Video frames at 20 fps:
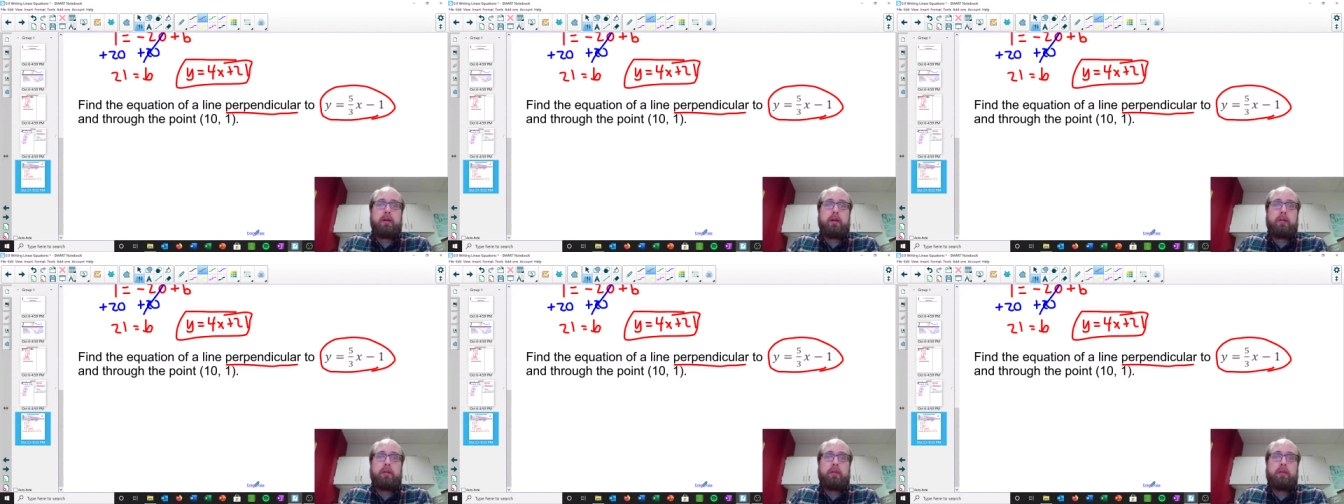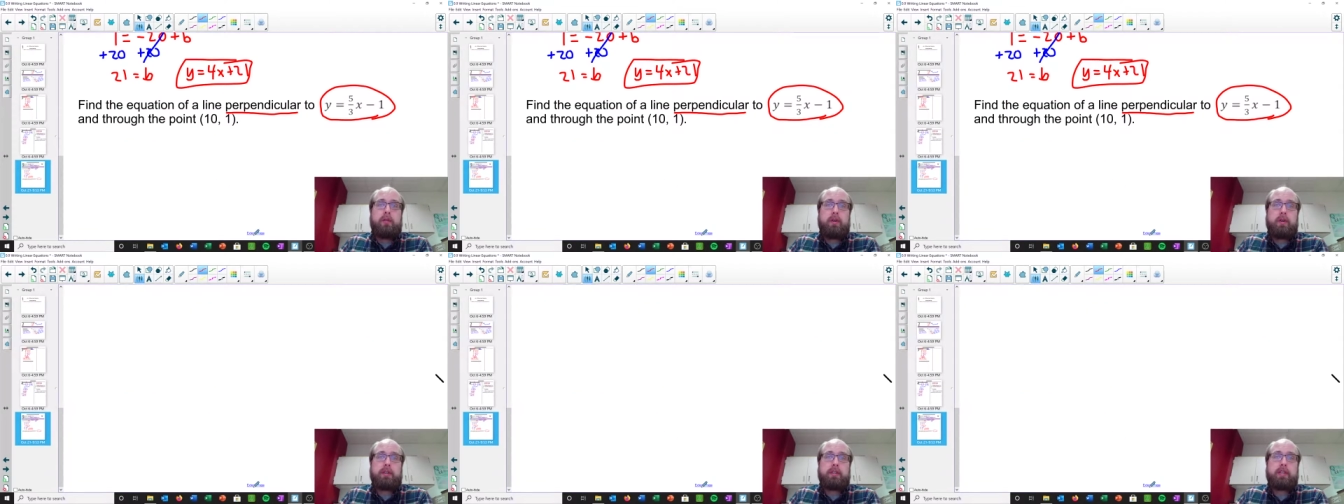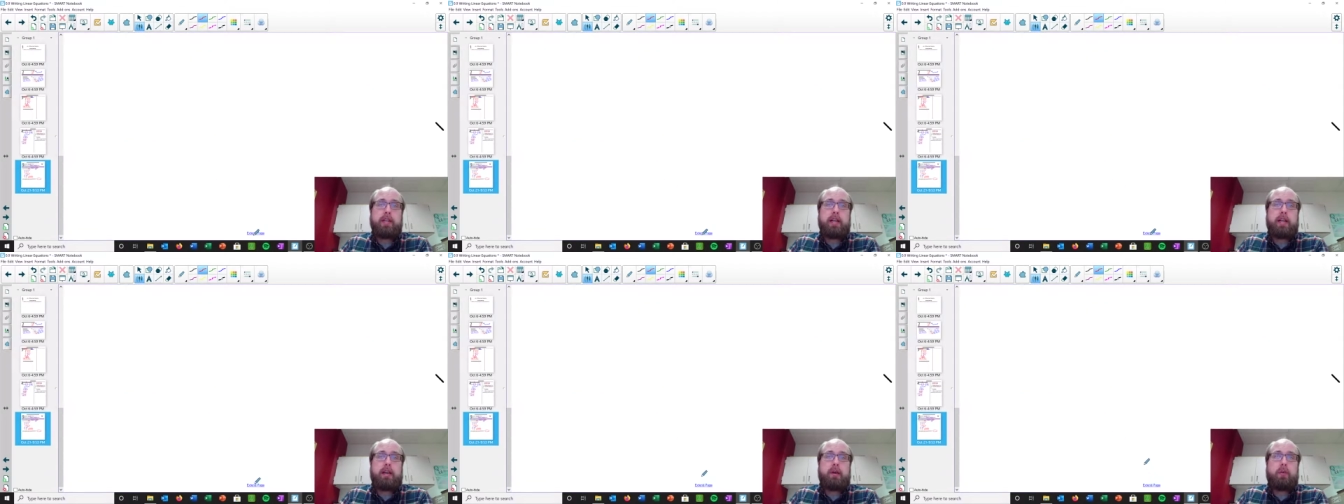For our
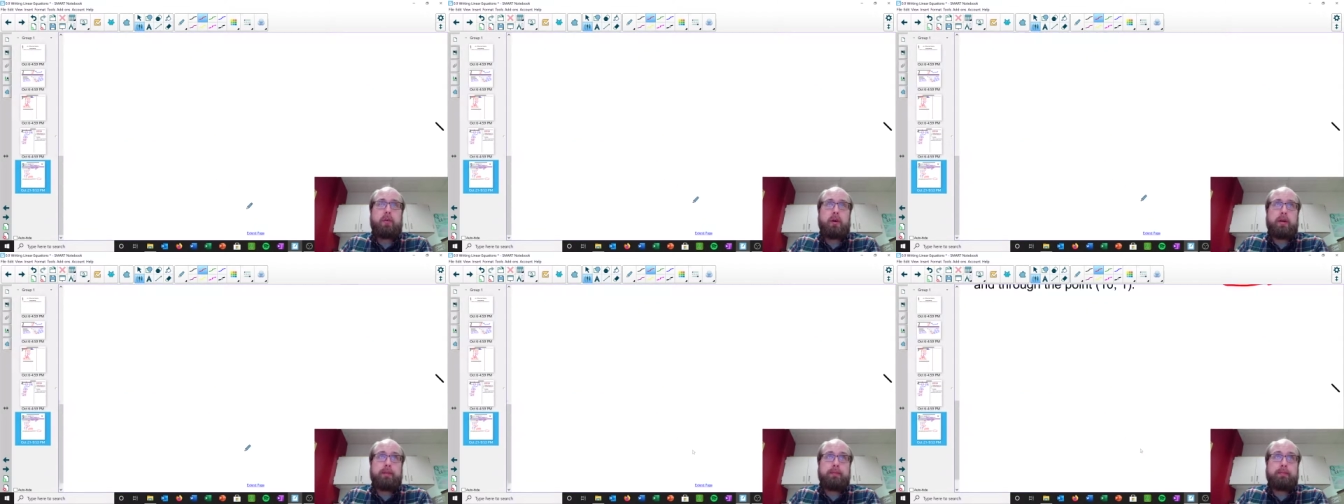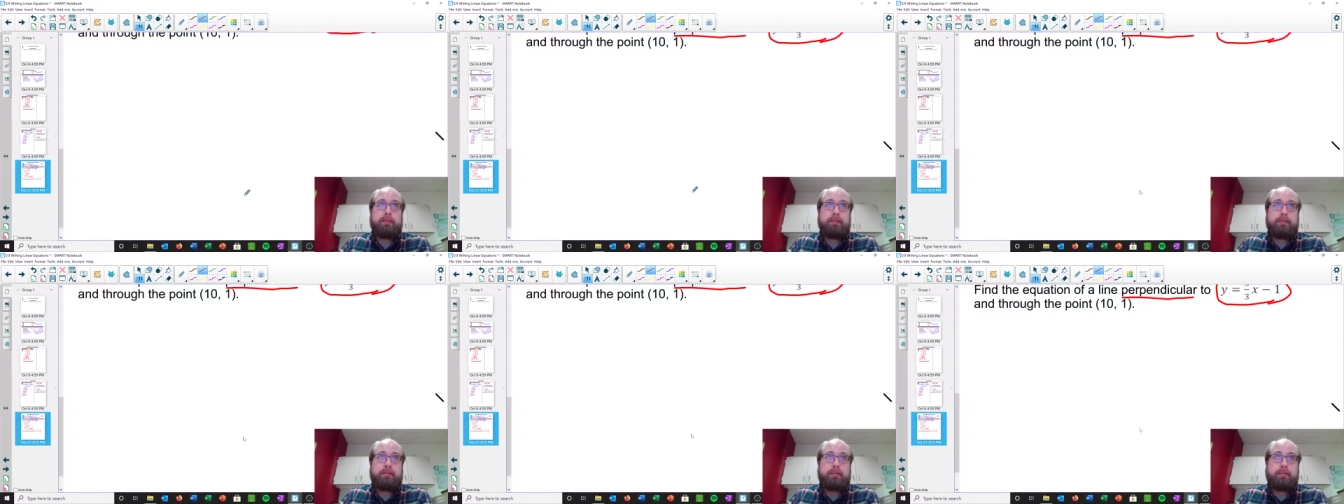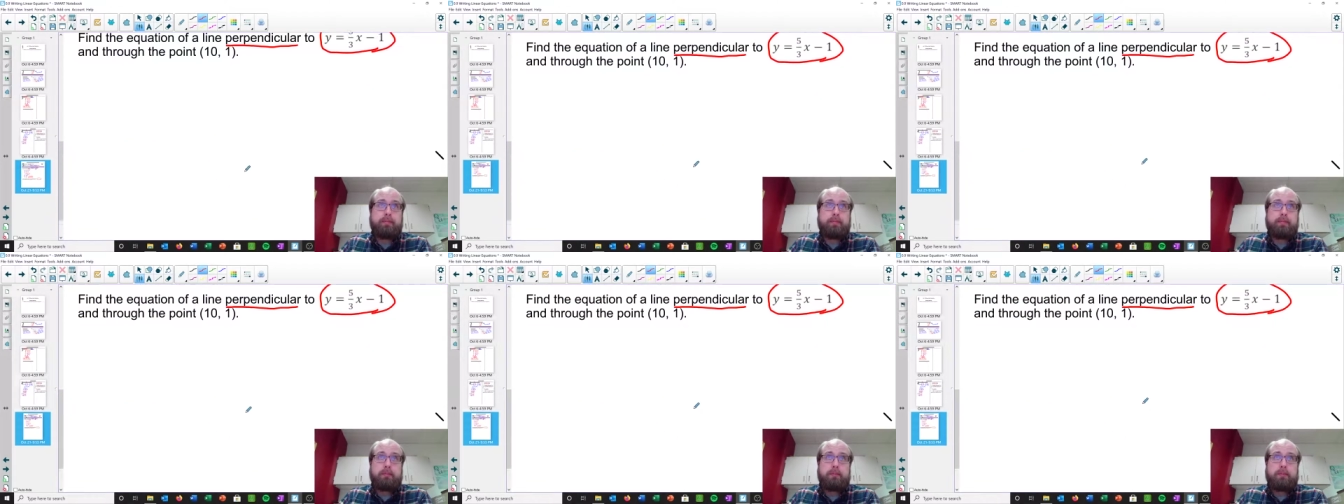second one,
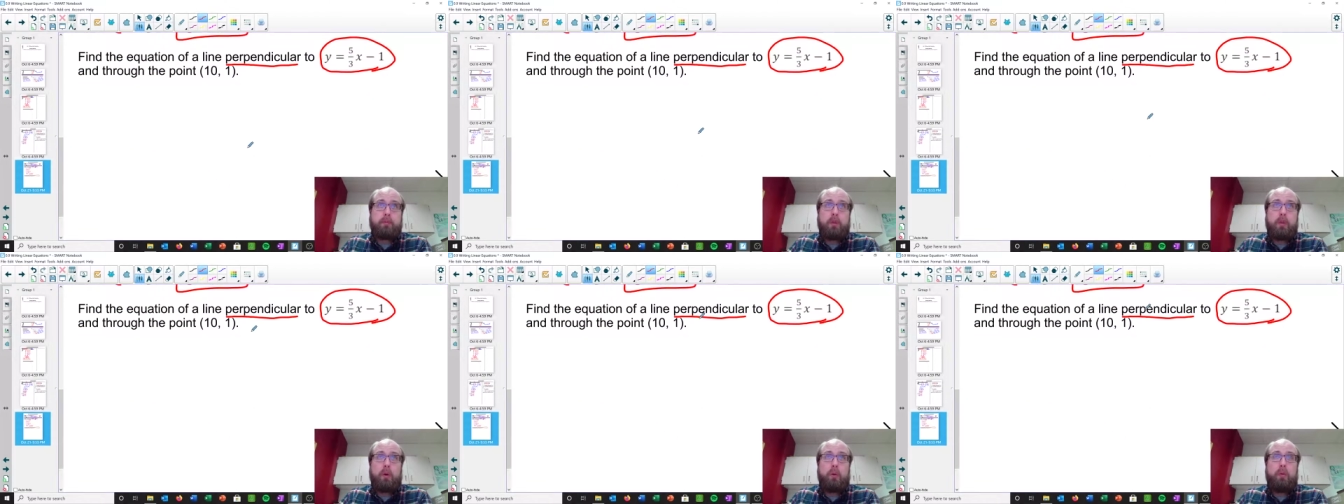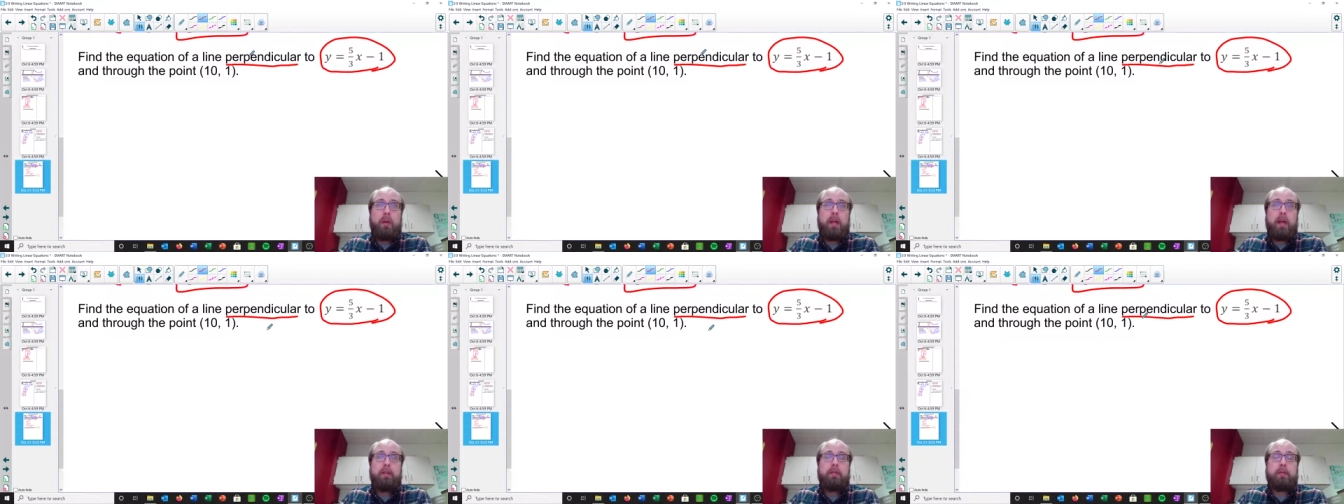we have a